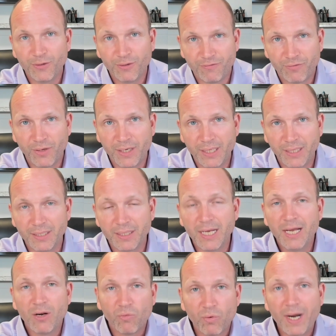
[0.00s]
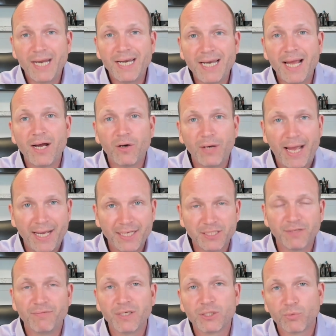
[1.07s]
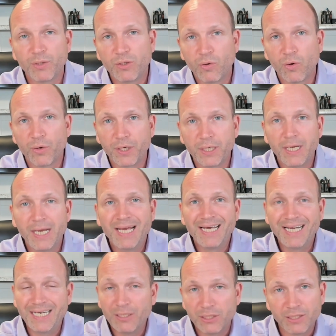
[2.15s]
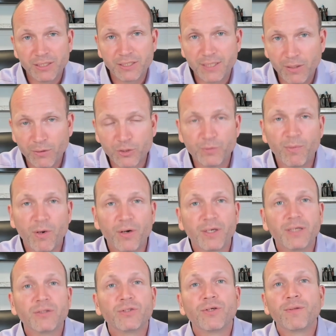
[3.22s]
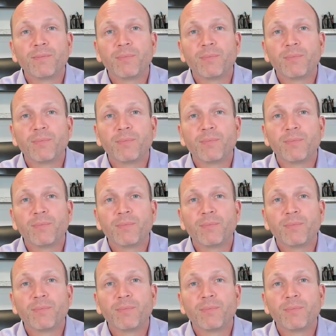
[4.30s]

the front end. Right now, as of this recording, it is a seller's market, so the